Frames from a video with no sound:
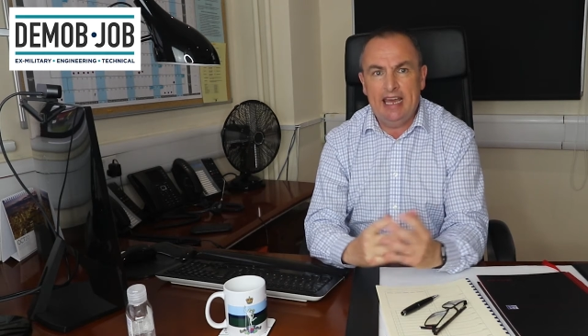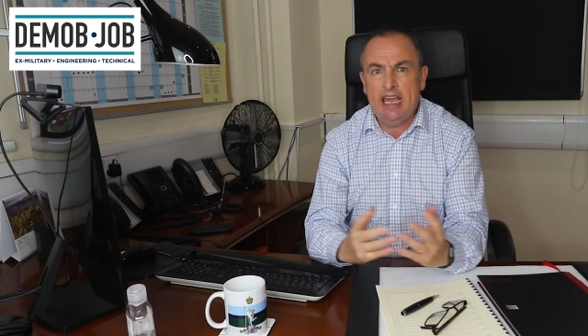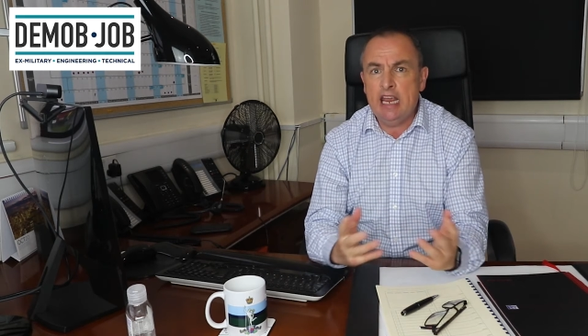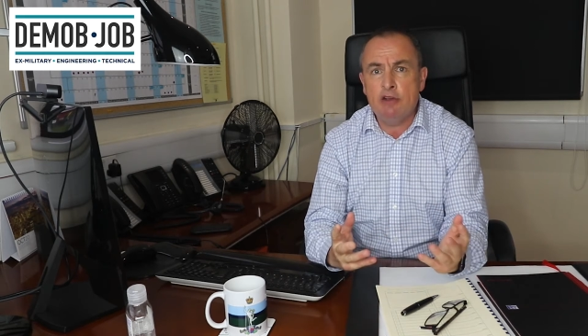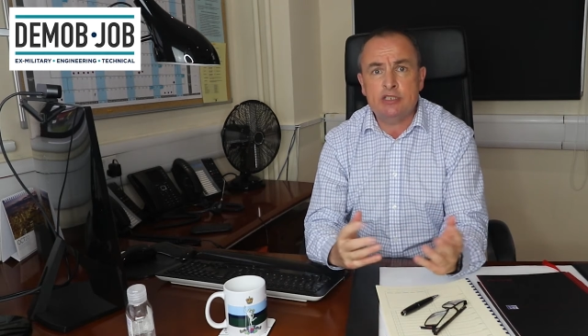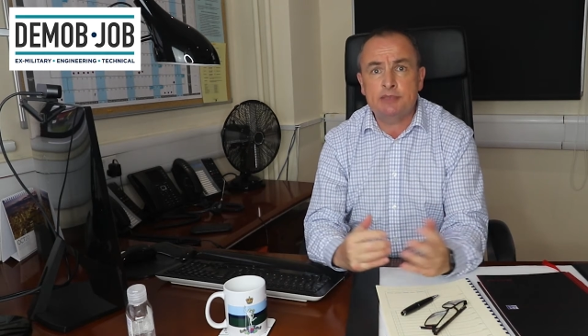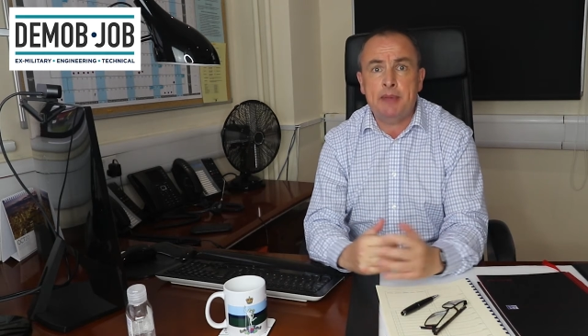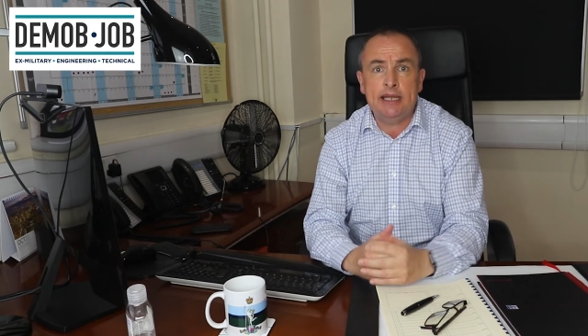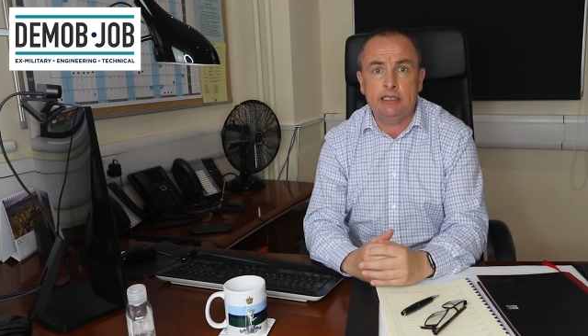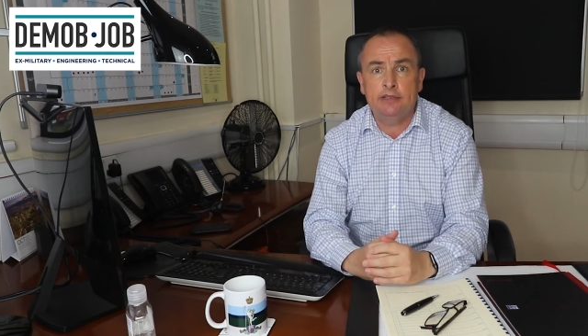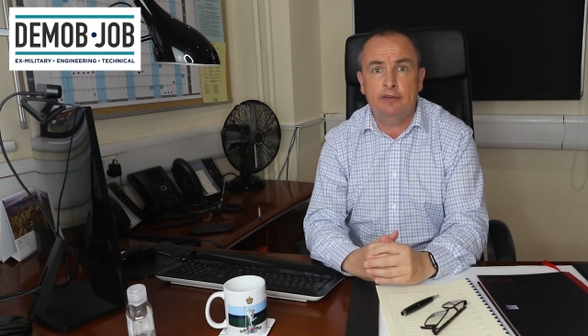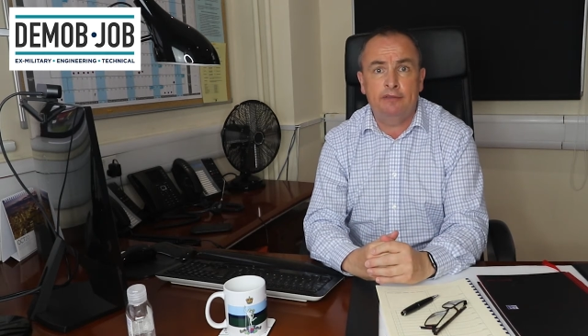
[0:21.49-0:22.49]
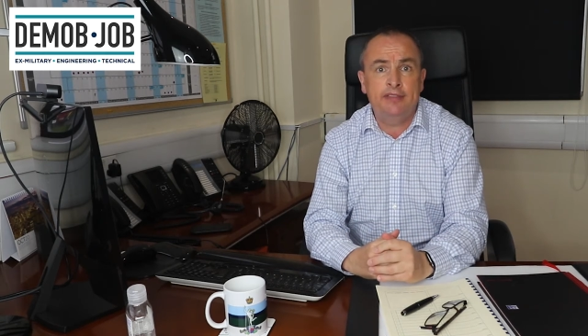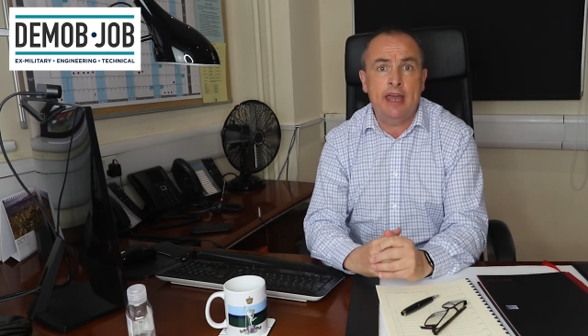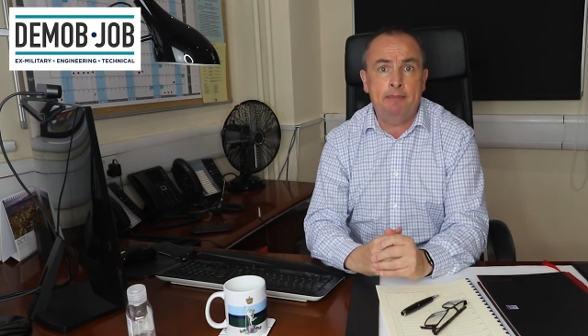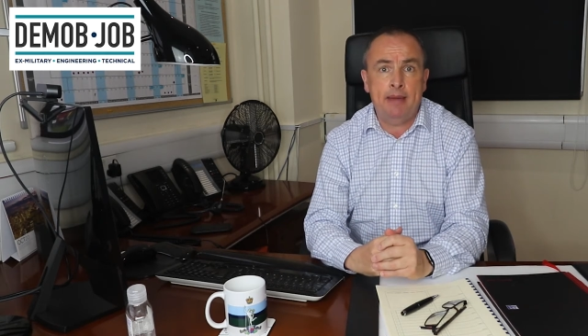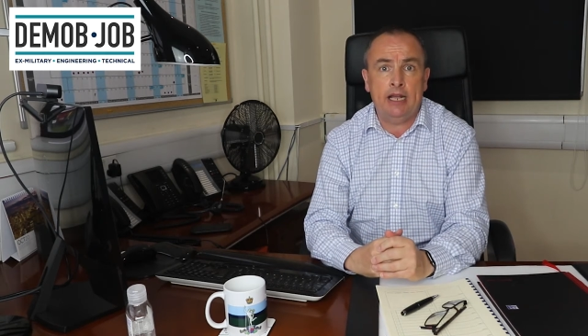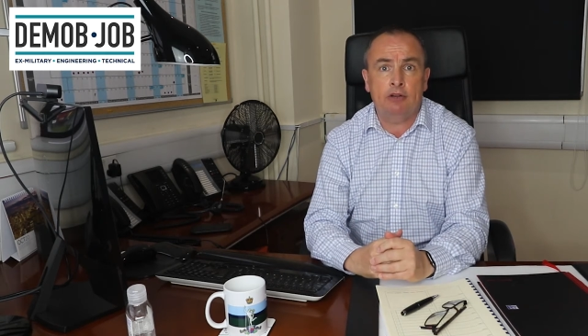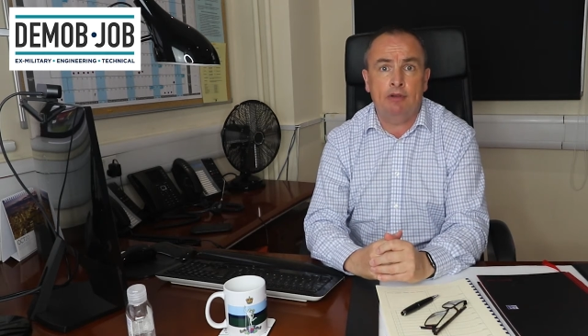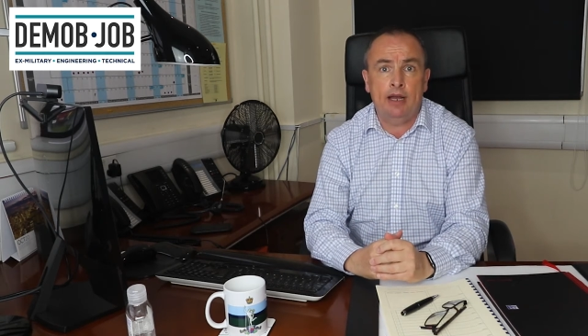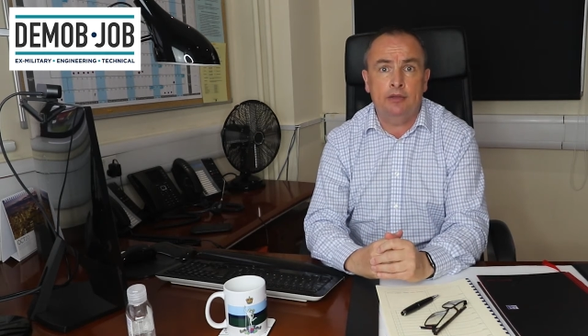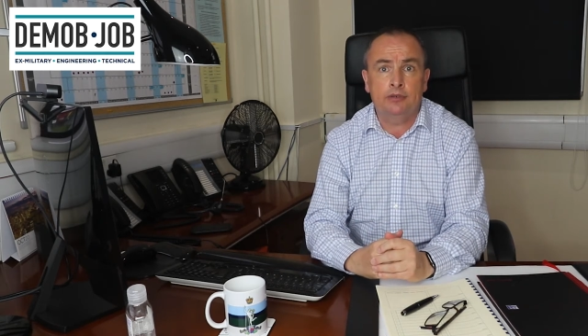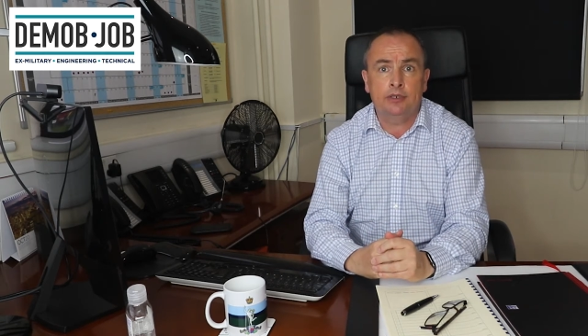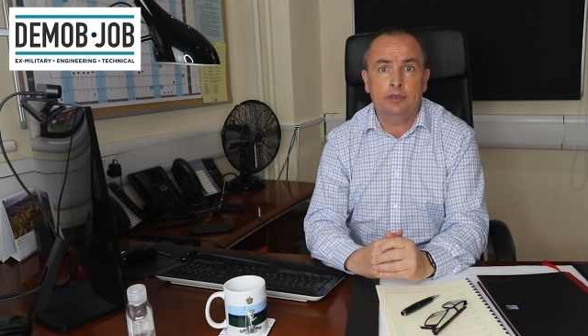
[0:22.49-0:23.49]
irrespective of their
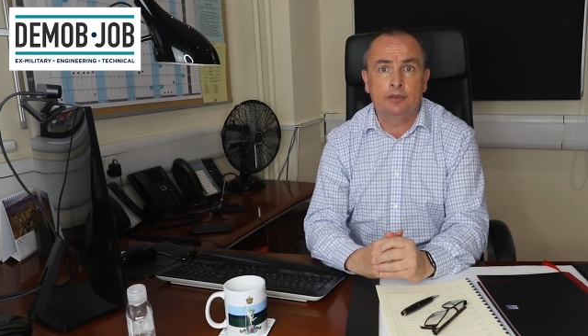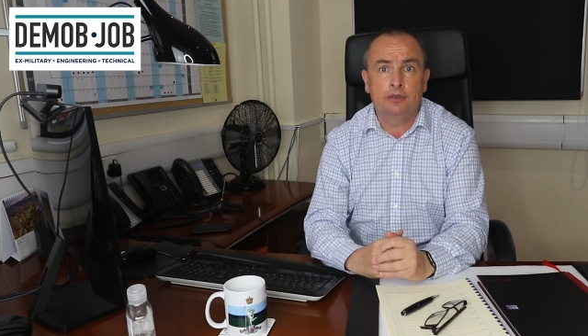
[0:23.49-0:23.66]
background.